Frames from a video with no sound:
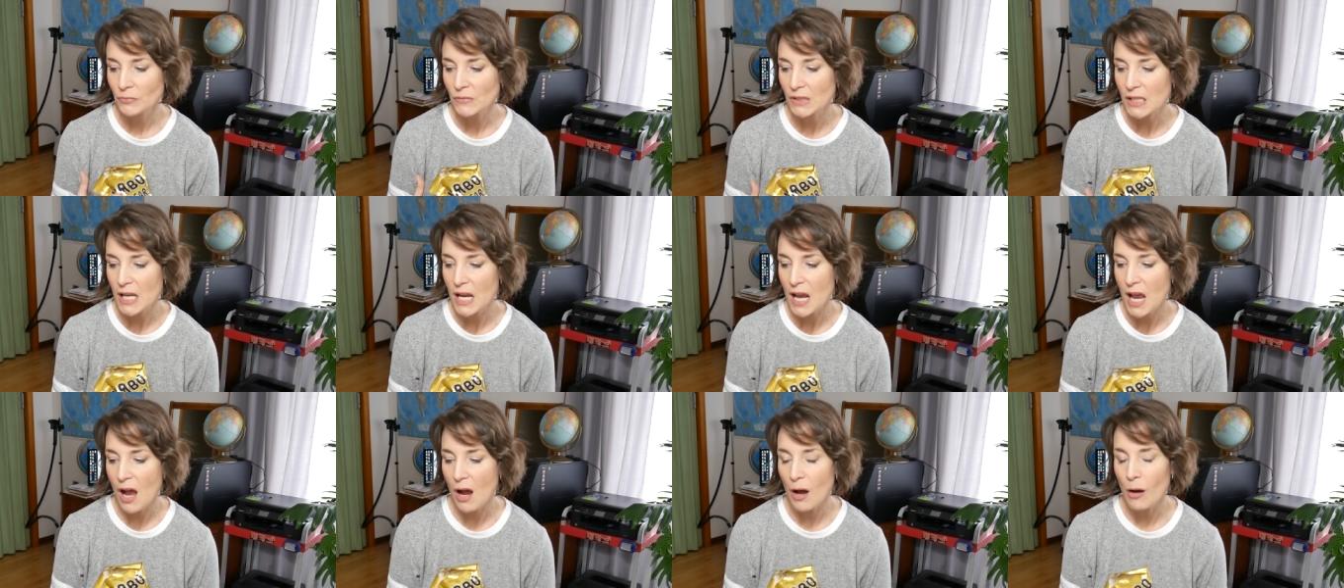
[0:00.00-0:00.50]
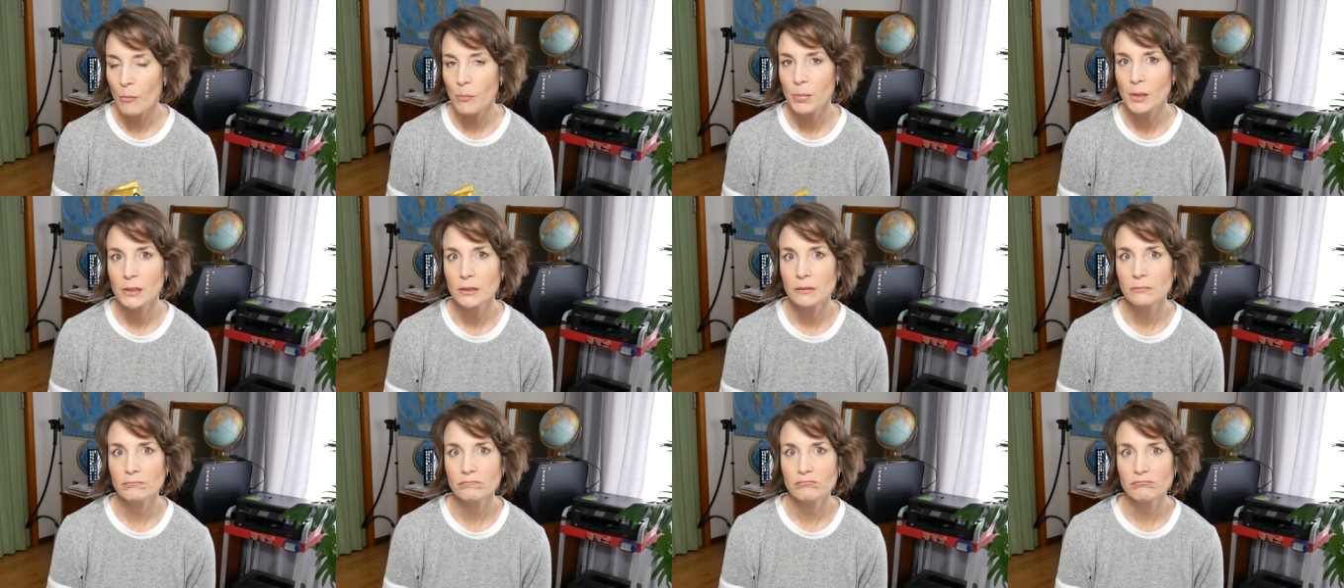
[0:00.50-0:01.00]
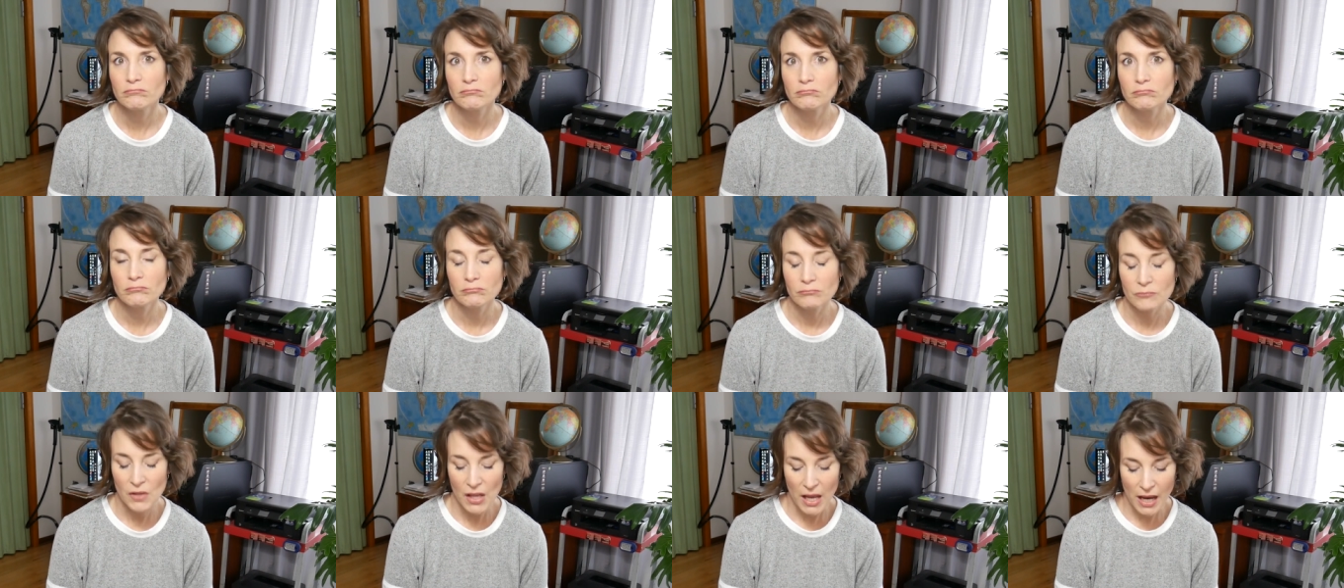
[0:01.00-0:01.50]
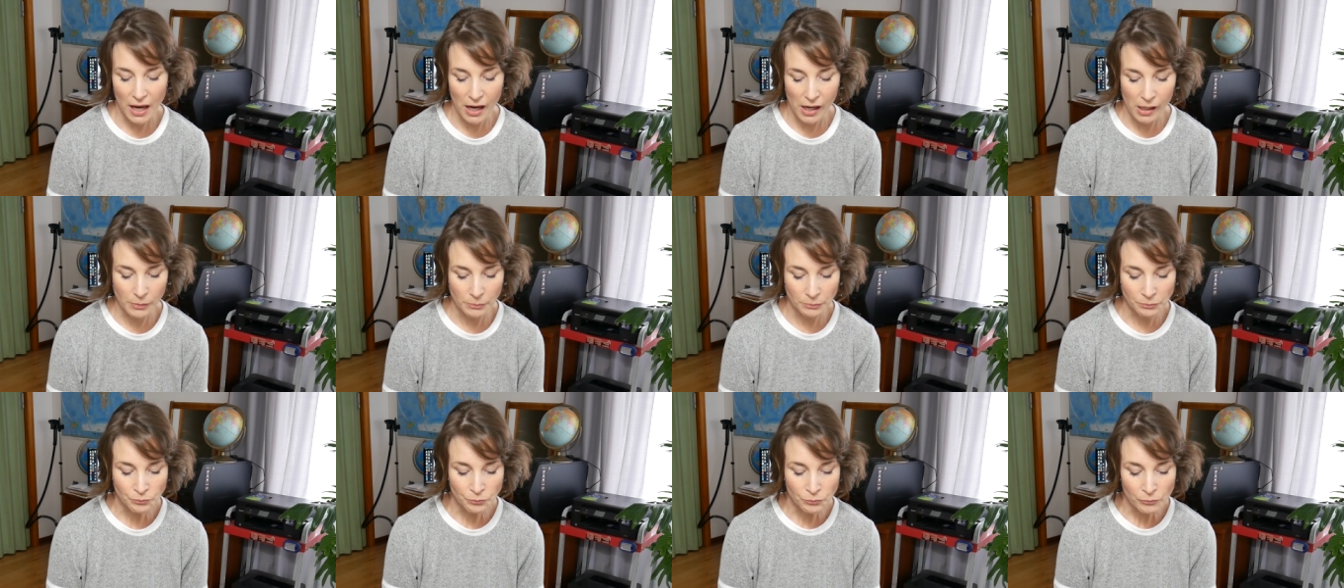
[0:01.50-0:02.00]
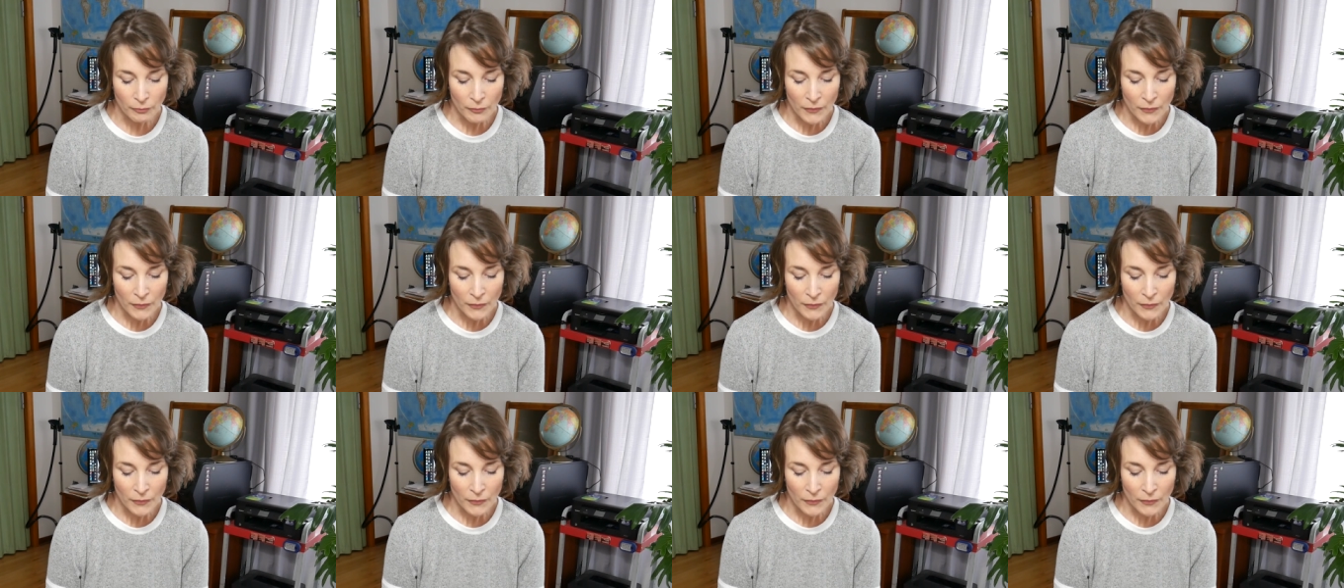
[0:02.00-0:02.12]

they help. They help